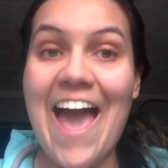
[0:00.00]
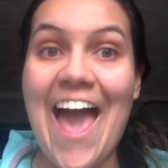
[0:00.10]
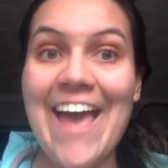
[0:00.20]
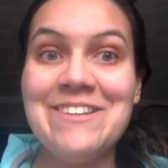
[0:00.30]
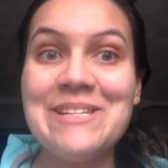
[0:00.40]

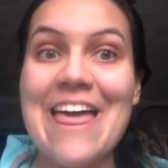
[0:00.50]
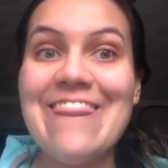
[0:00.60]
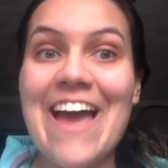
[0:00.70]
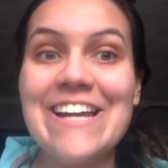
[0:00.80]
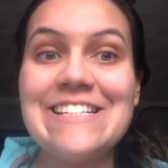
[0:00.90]
And
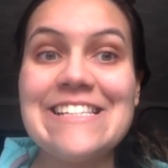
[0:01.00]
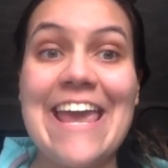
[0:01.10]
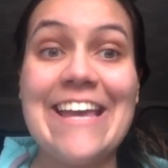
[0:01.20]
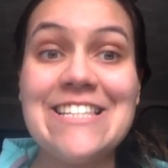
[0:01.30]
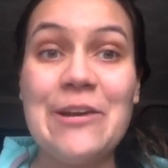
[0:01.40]
that is
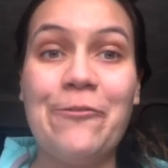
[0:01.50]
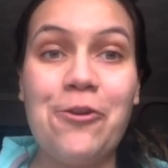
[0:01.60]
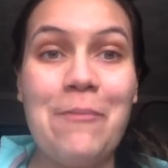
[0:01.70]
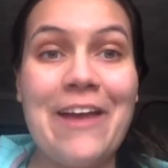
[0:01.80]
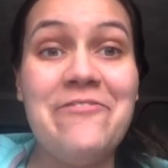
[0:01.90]
it
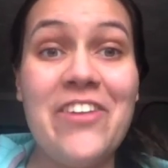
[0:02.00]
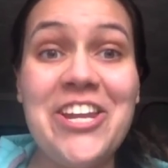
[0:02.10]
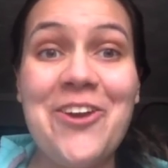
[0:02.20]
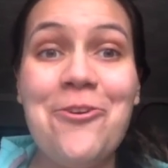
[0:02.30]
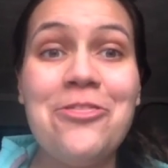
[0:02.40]
for my
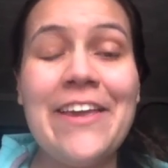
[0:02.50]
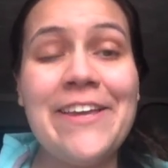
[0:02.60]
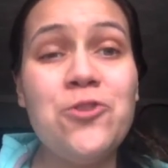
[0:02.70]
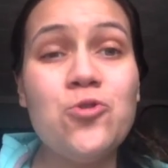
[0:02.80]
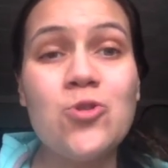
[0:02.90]
video.
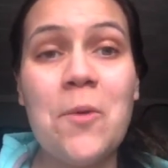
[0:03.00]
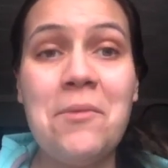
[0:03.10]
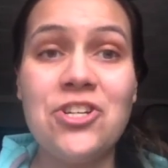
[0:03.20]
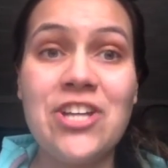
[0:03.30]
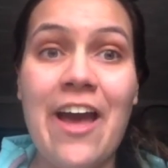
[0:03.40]
Thank you so
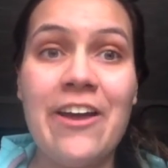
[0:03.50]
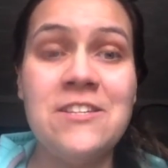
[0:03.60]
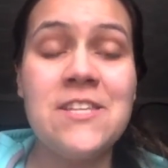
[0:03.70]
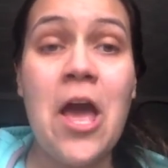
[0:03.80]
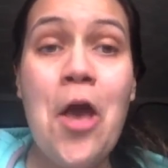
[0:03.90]
much,
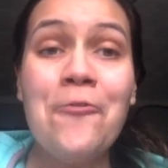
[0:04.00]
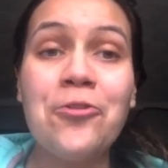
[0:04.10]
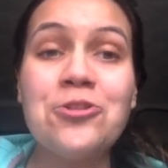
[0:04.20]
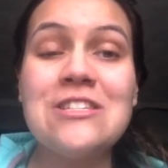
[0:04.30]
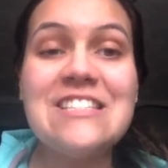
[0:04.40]
guys,
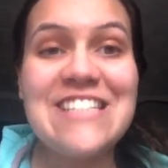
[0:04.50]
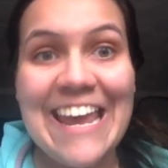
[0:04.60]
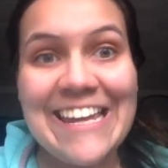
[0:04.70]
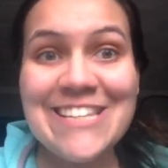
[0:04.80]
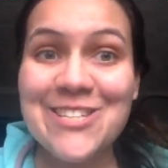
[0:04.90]
for
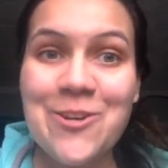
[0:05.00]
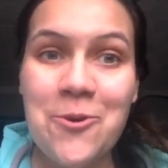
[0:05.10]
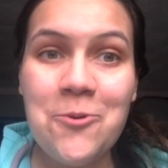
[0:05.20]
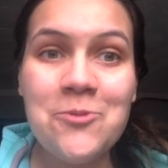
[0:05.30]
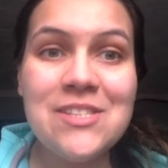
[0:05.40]
staying
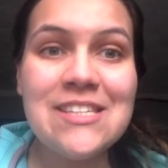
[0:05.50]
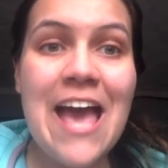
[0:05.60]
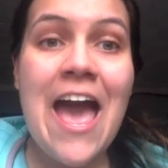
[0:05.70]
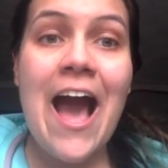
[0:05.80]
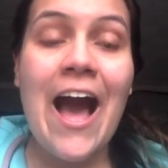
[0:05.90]
tuned.
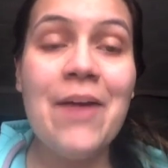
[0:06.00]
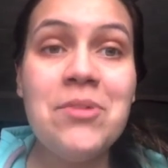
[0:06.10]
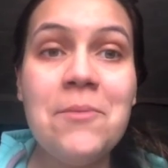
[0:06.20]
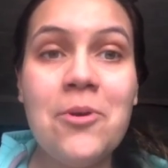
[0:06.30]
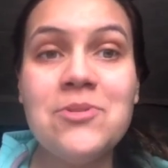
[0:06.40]
I'm
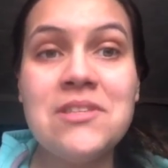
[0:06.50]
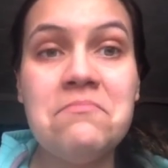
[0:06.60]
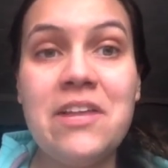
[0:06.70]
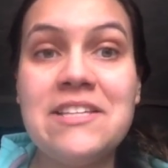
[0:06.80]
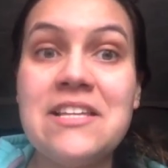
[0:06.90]
going to post some
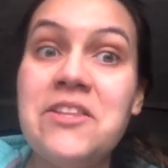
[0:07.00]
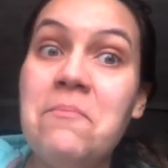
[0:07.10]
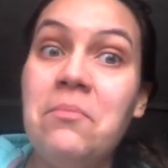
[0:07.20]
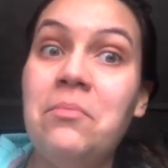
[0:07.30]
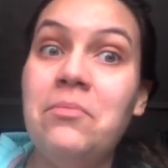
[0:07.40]
links on the
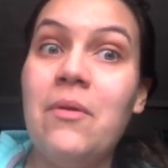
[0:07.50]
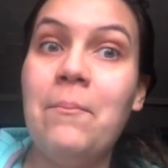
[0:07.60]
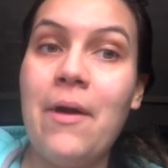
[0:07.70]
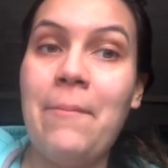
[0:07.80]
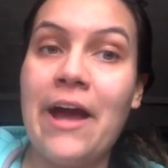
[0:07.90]

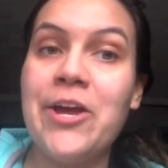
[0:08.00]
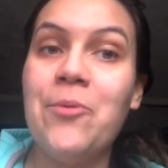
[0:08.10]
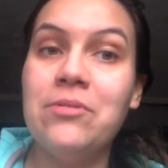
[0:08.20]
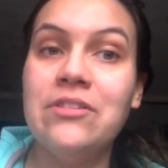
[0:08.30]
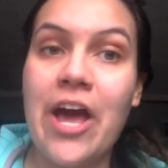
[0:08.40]
bio
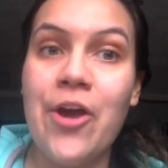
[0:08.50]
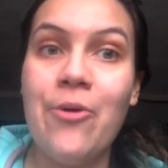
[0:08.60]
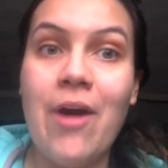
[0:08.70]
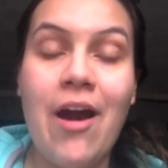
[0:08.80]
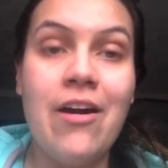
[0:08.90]

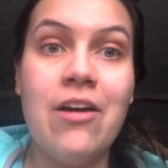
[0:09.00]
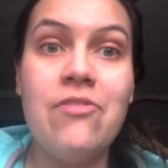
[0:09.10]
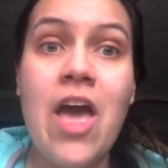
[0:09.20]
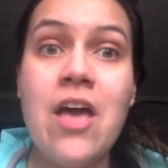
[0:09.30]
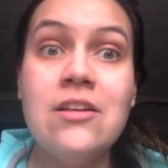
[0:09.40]
below of
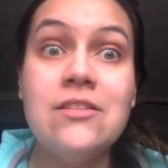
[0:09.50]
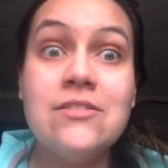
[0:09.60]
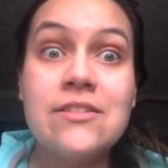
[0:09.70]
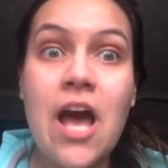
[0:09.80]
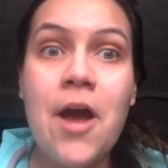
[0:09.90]

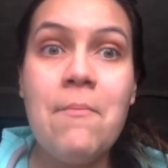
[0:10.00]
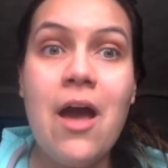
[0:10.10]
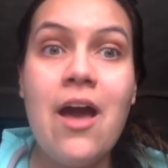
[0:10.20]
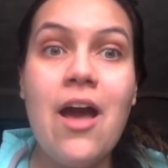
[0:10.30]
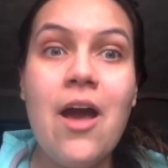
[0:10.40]
some
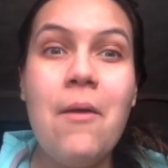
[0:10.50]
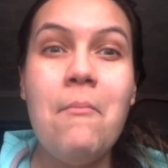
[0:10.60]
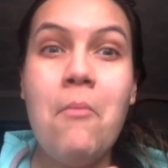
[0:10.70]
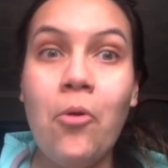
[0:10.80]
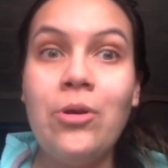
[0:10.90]

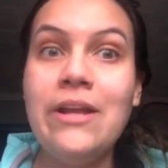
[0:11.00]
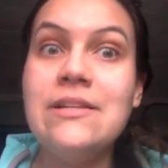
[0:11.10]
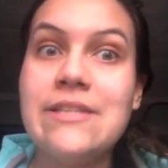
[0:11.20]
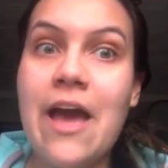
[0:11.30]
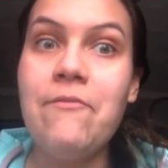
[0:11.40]
more
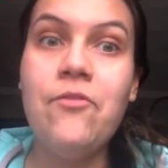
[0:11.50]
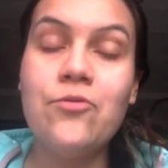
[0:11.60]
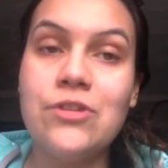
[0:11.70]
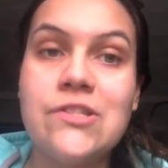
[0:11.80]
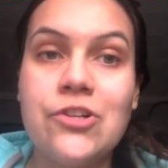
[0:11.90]
in-depth
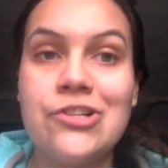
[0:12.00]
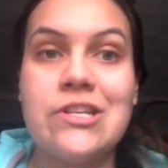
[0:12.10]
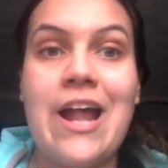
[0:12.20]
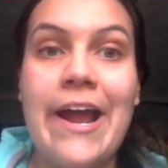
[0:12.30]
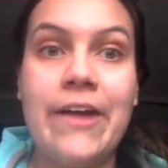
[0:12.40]
research
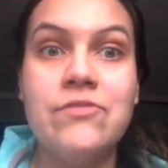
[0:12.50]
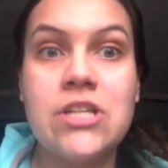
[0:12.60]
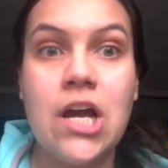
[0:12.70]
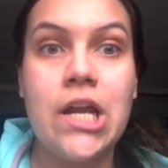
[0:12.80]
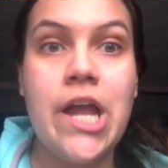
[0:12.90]
that I have
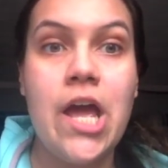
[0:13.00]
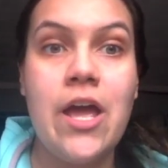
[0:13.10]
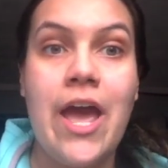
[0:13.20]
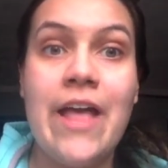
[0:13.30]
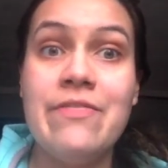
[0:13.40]
done
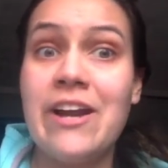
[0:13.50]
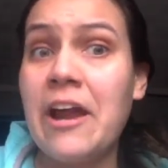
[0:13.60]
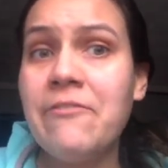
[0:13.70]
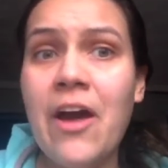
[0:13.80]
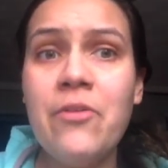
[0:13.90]
and that
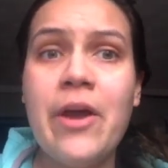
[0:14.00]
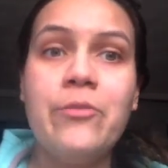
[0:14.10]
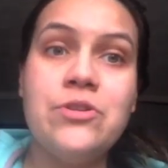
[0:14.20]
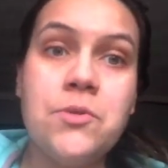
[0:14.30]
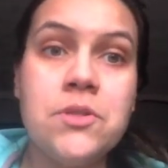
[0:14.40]
I found that
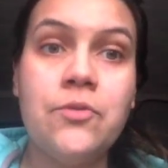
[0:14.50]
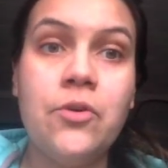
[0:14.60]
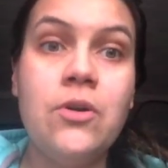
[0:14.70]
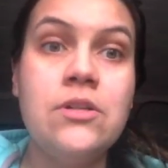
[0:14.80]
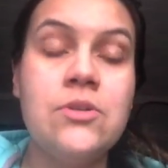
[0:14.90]
was
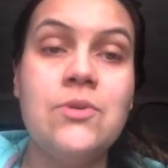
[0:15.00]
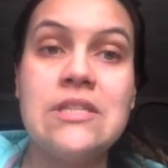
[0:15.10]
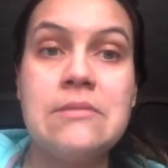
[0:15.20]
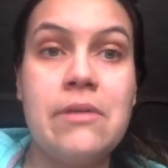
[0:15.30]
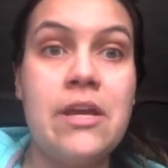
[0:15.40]
useful to
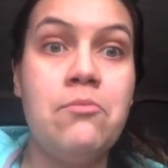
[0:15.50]
explain